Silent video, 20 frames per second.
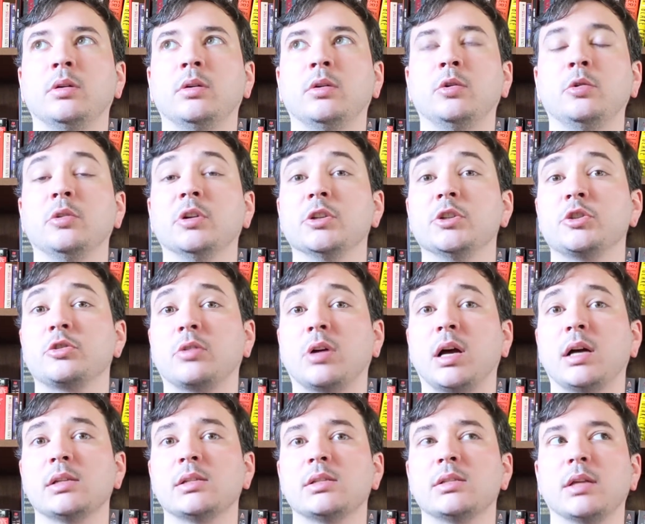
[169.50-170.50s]
to
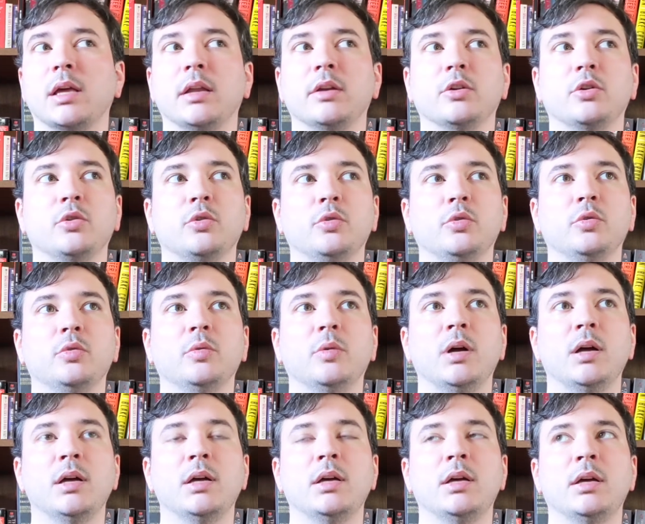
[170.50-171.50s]
trust and who
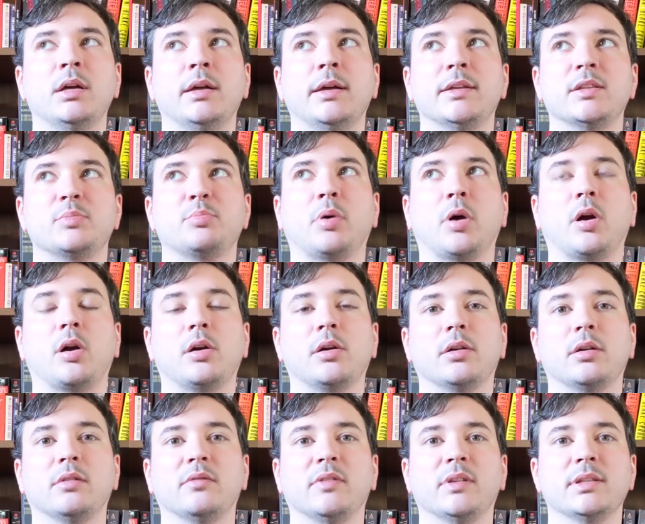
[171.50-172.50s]
is part
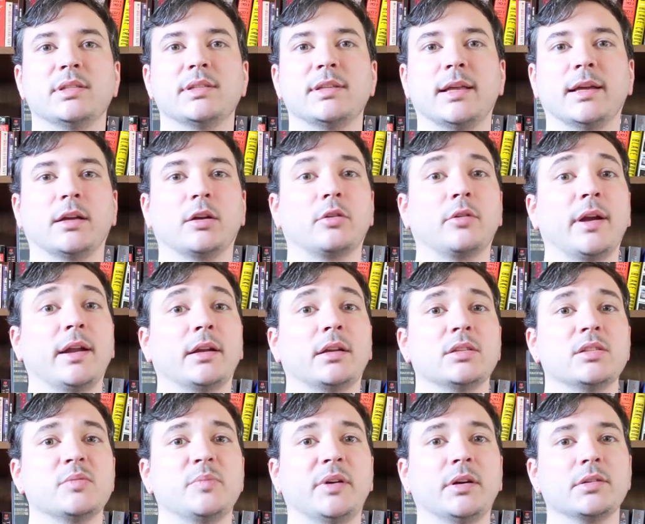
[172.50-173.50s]
of this like grand
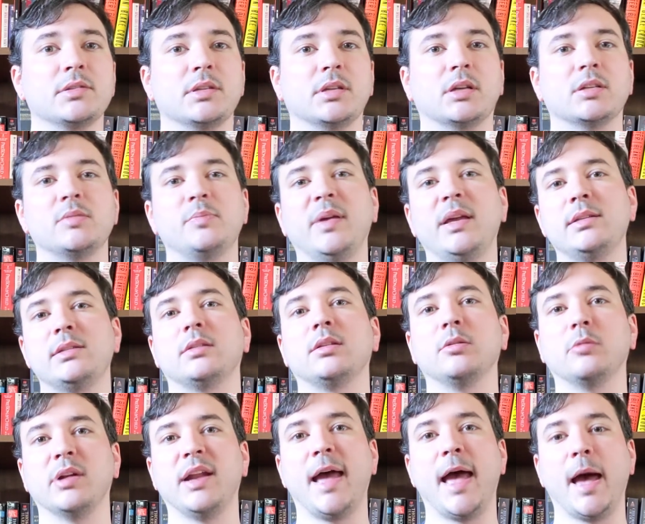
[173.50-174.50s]
conspiracy. Because basically
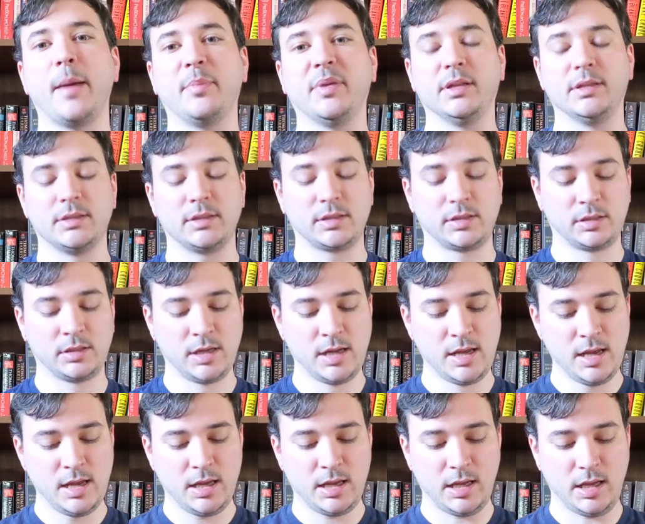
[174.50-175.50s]
what happens
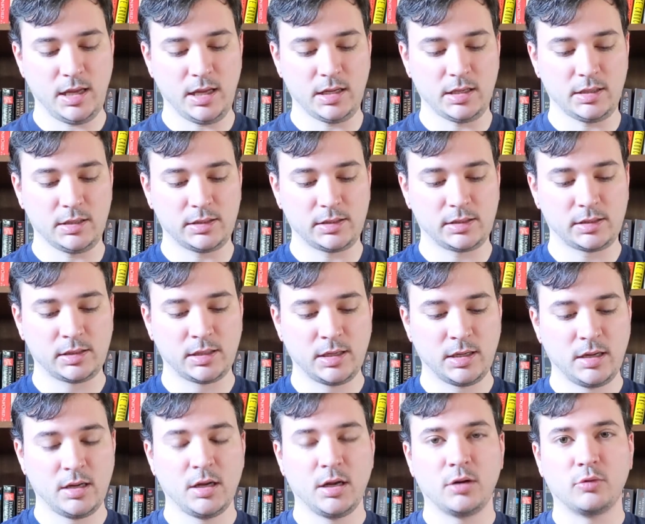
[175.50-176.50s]
is
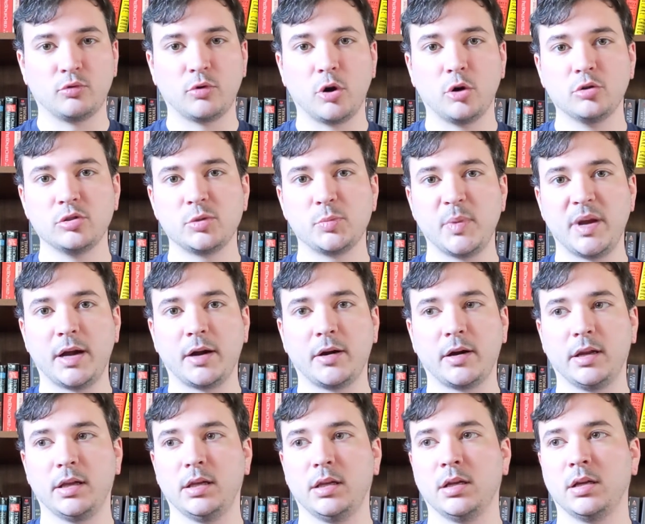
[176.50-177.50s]

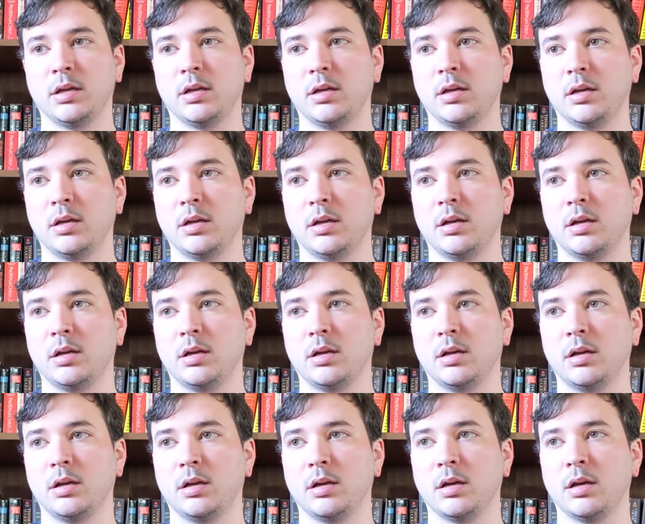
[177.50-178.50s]
Rosemary,
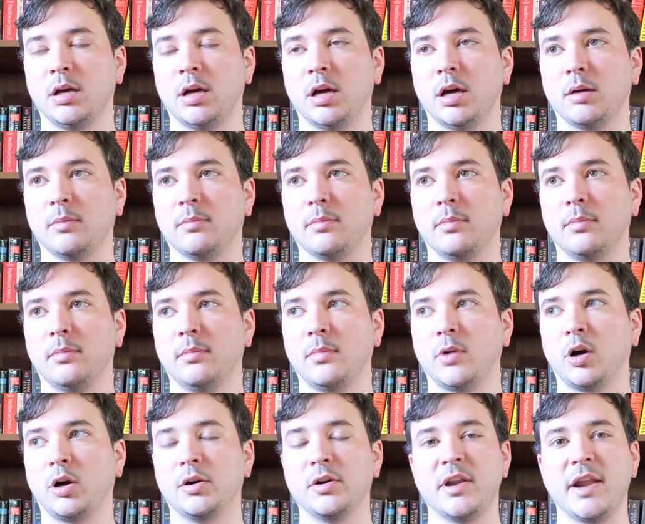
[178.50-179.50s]

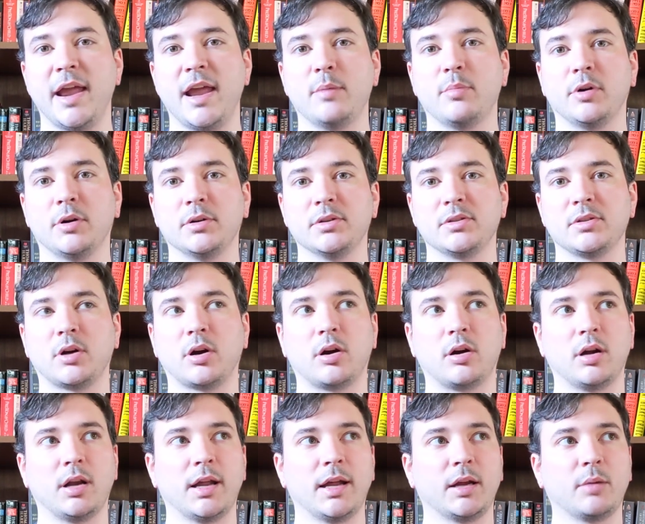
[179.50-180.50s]
her neighbors
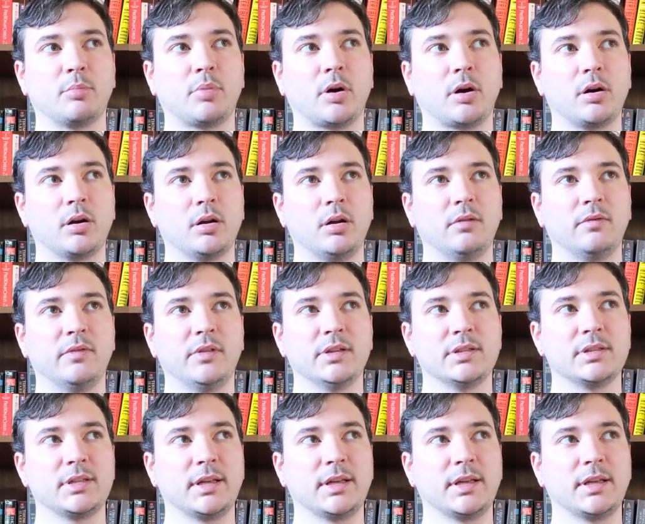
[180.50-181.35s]
are like part of this